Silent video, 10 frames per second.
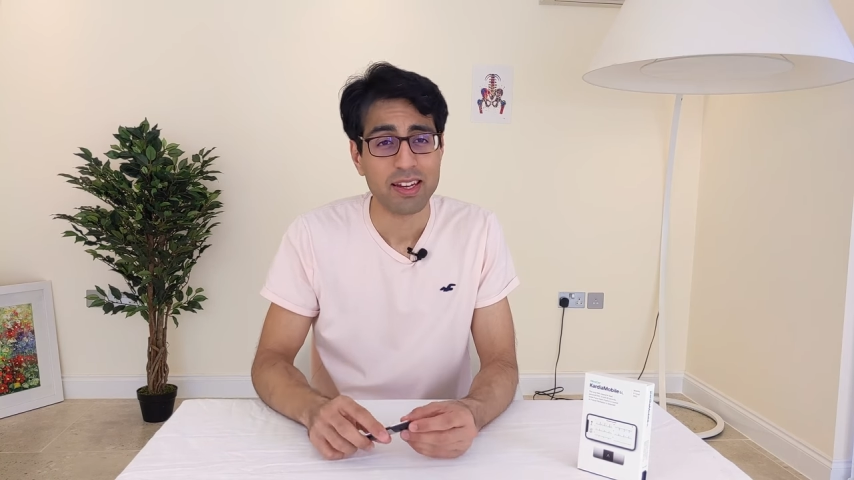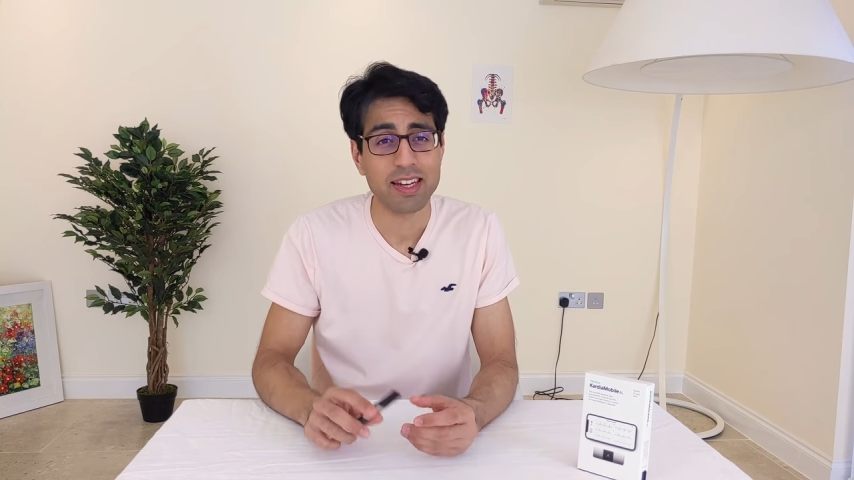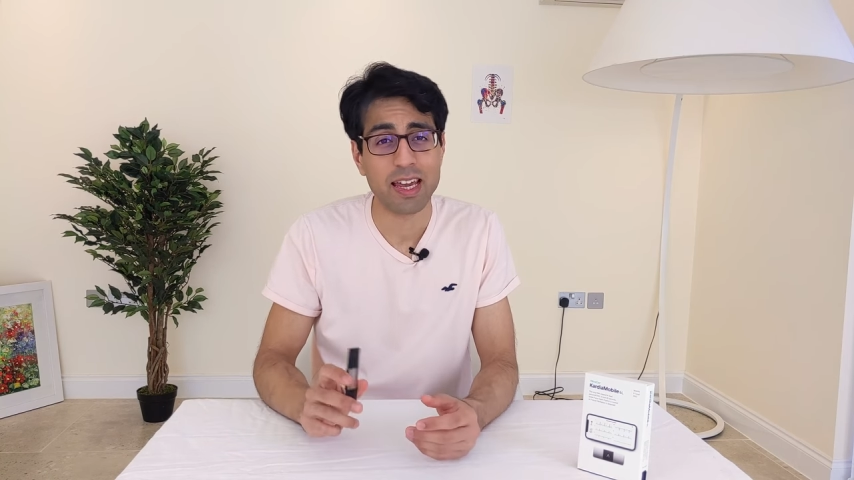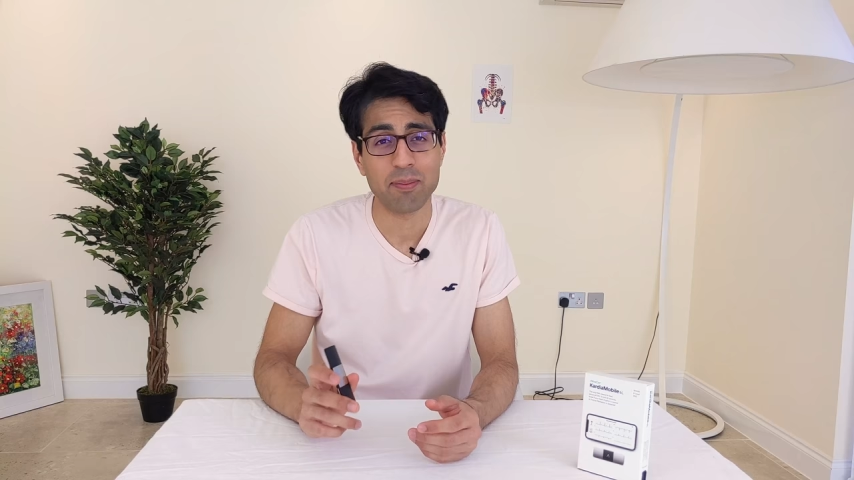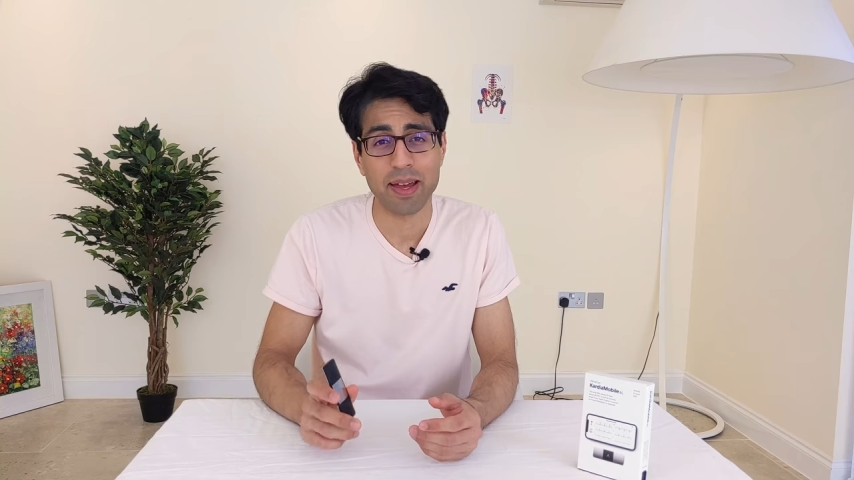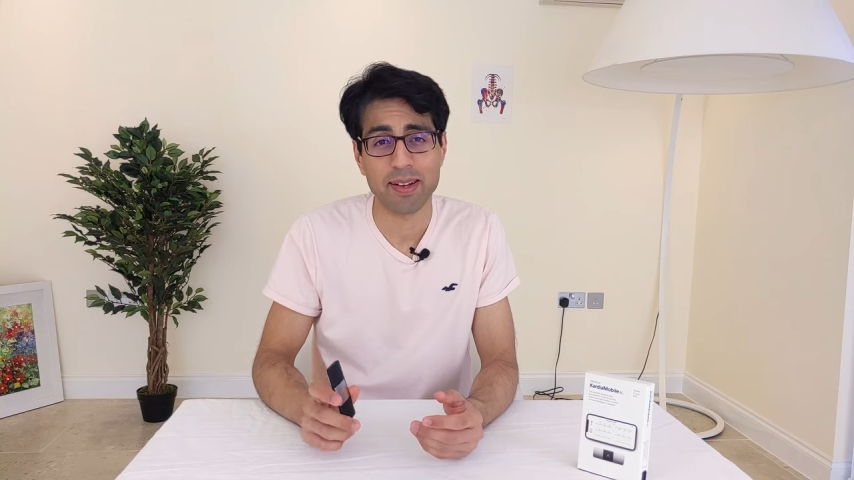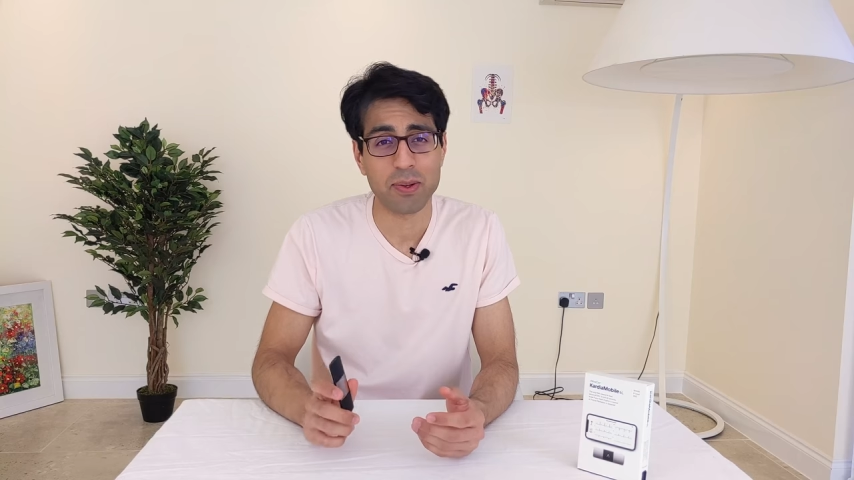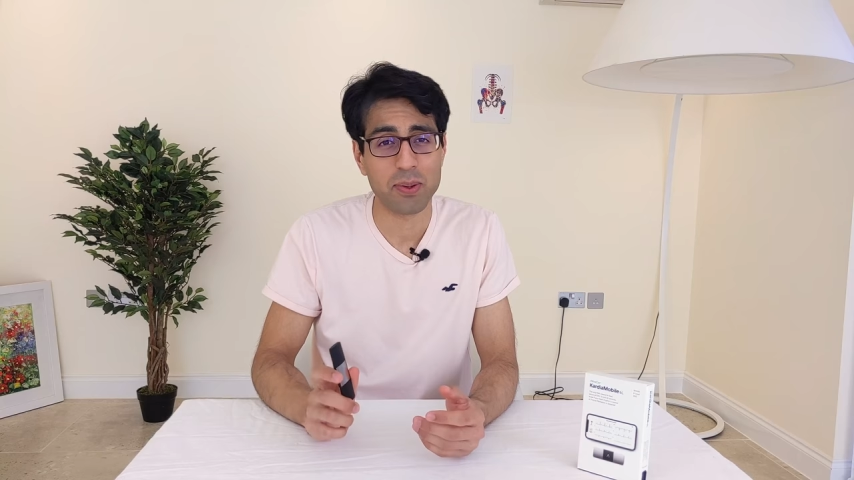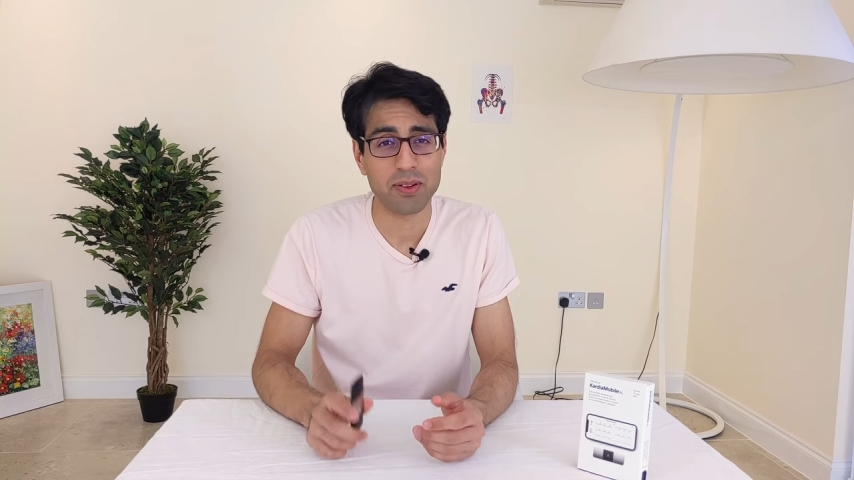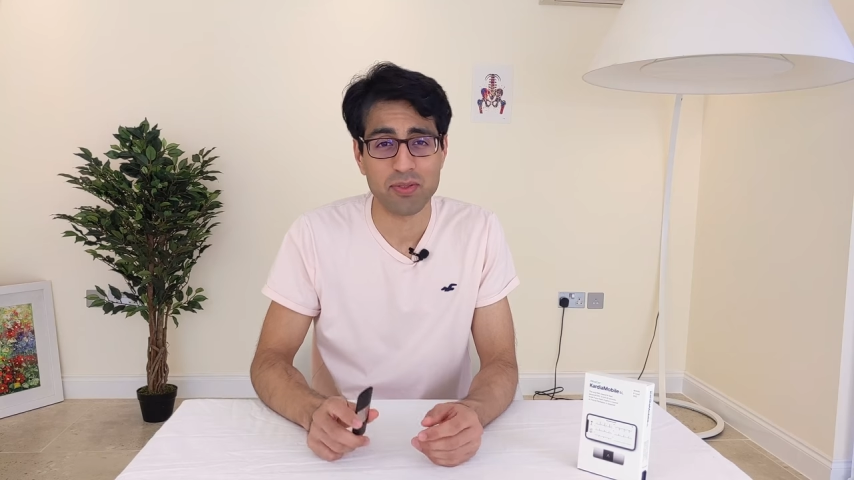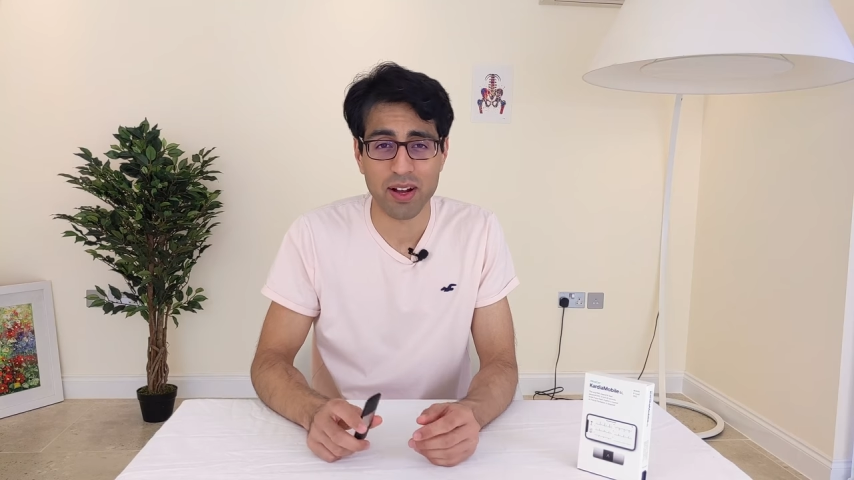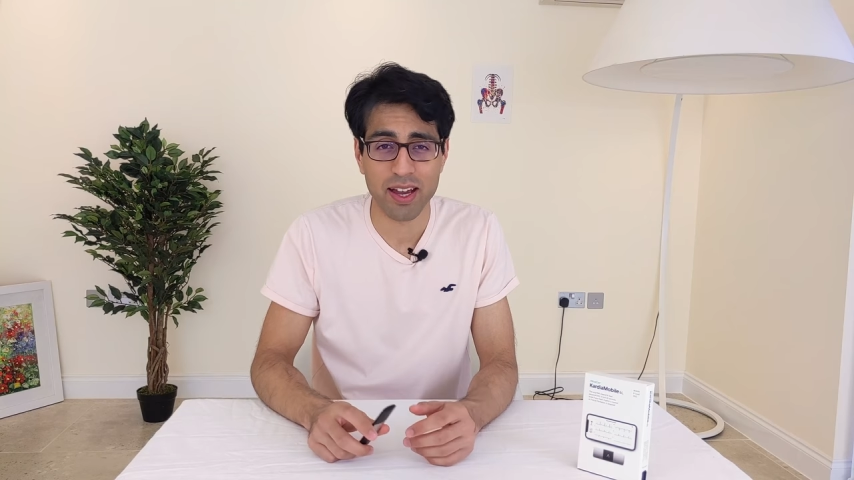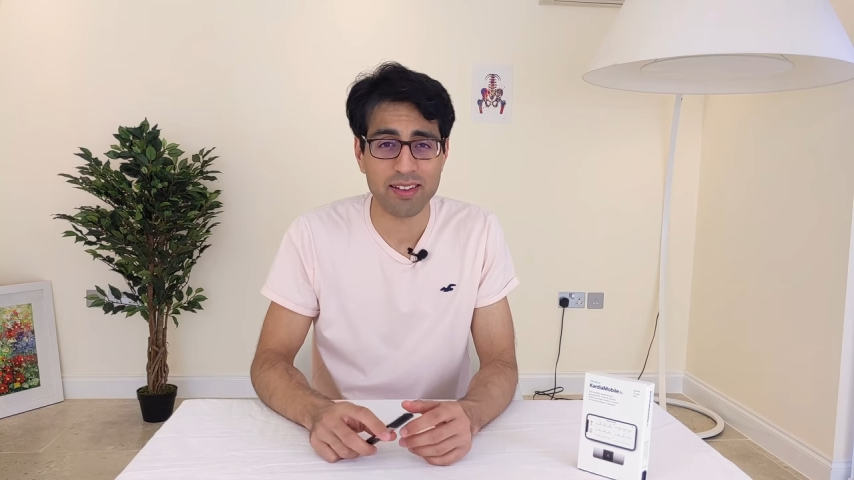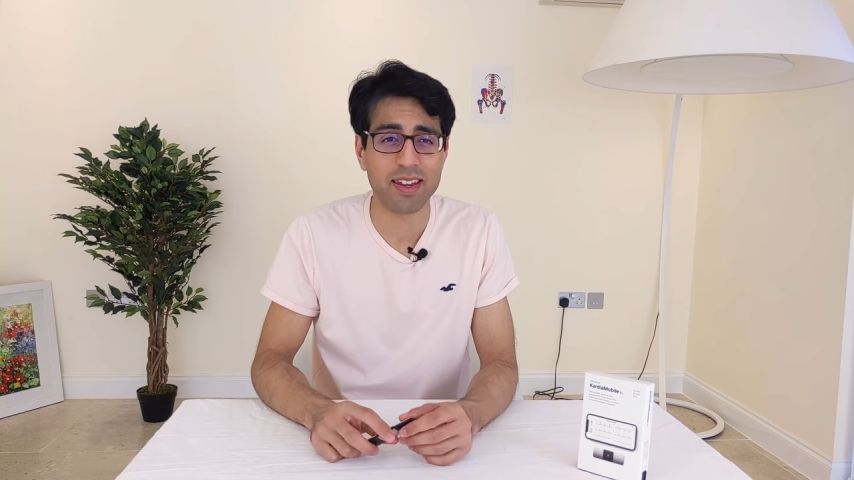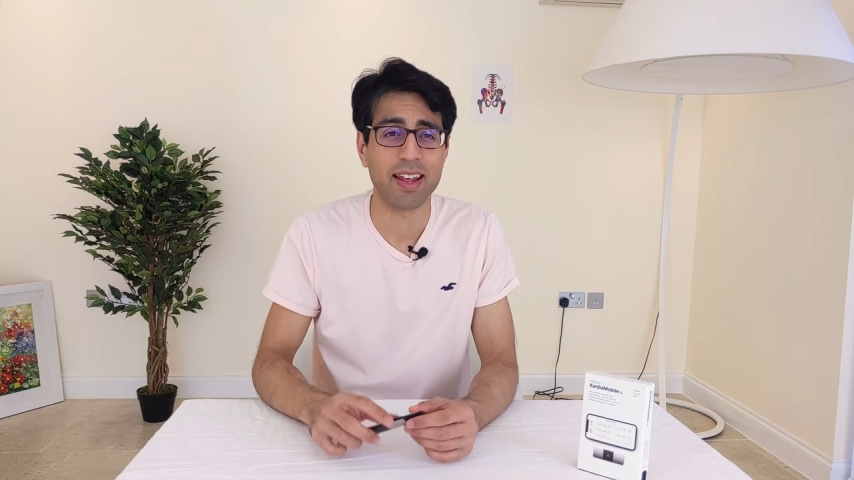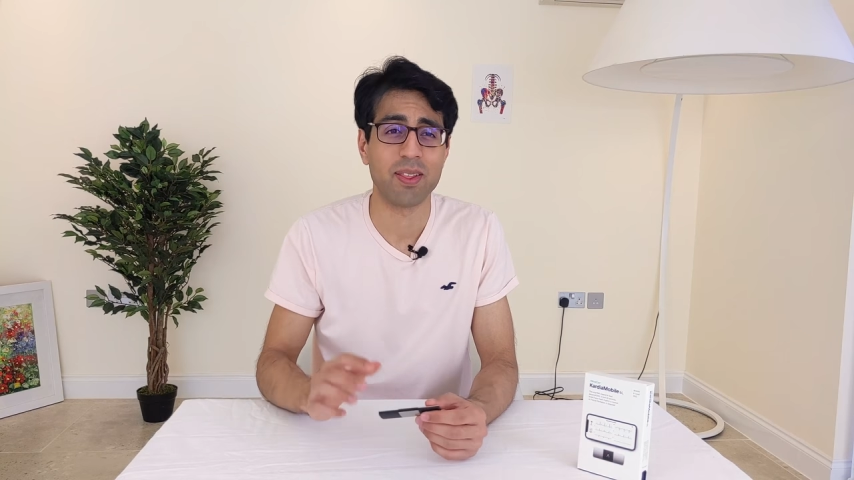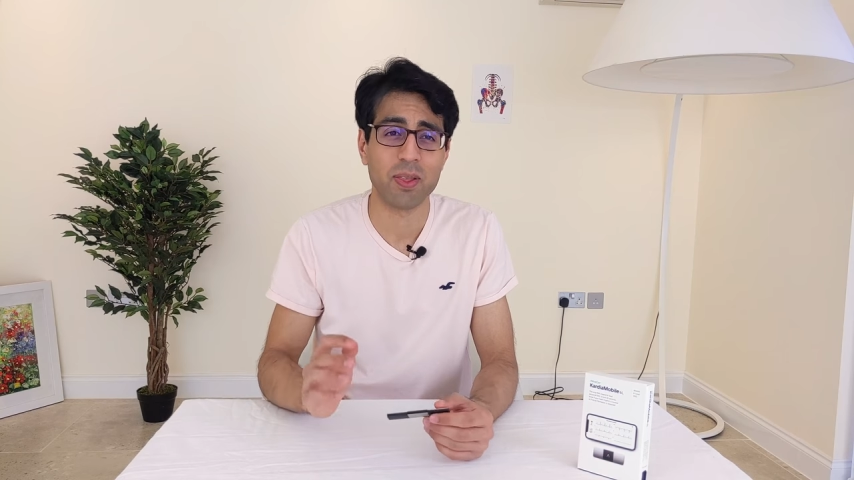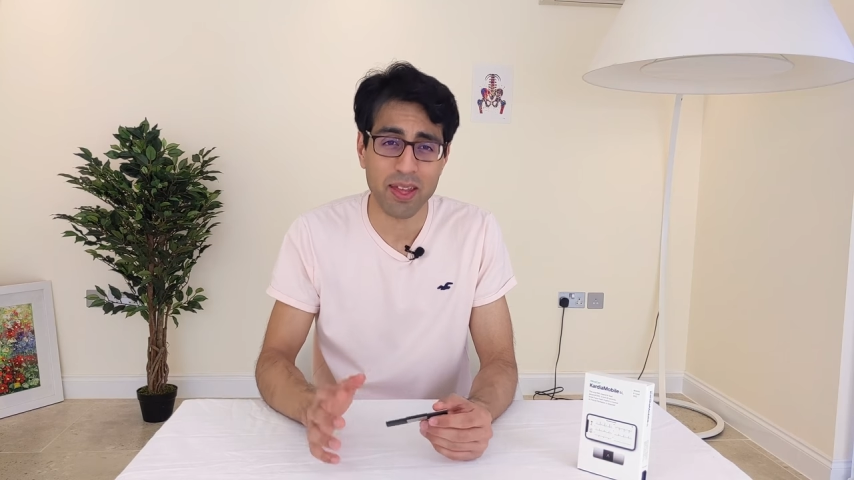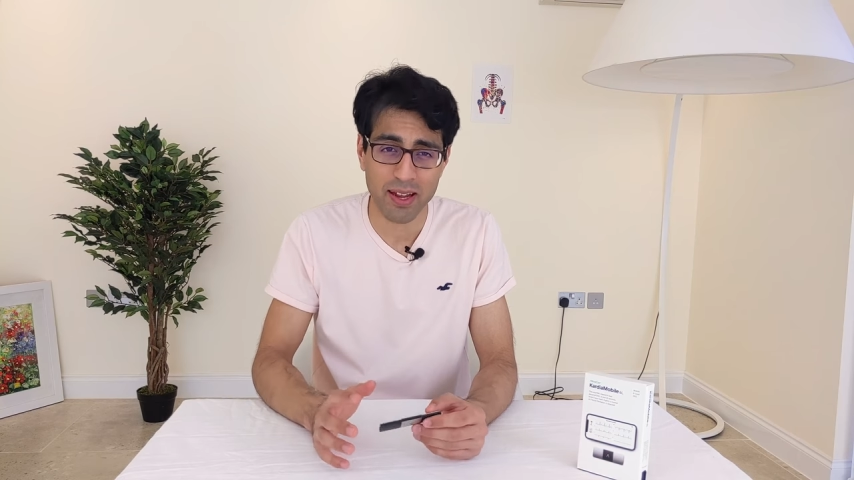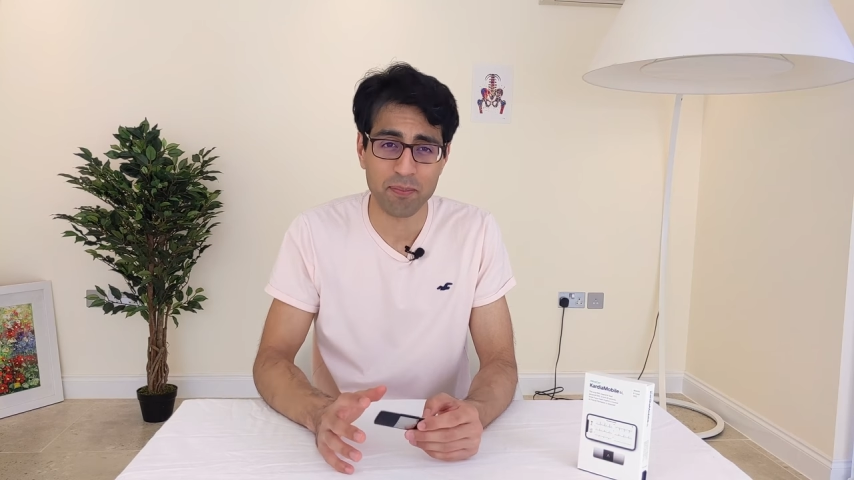Get medical advice and
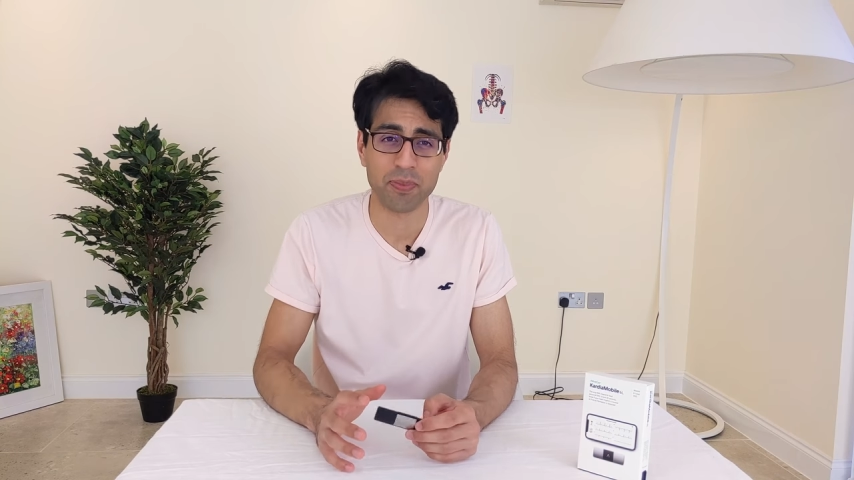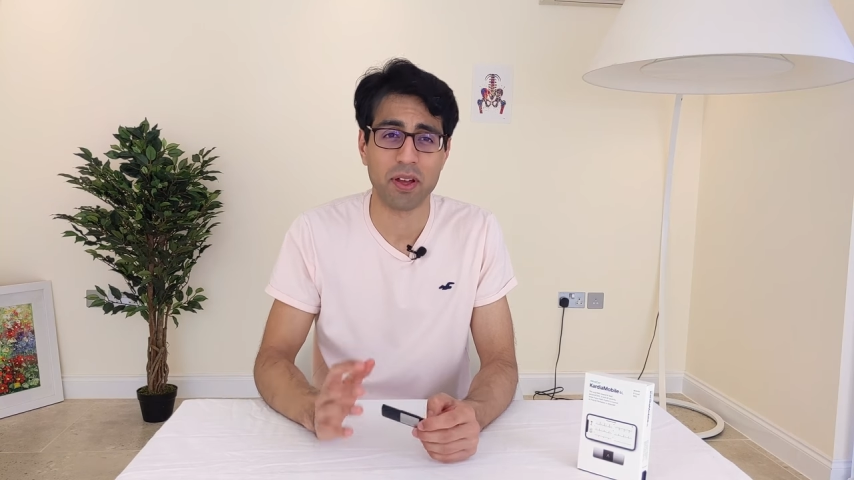then,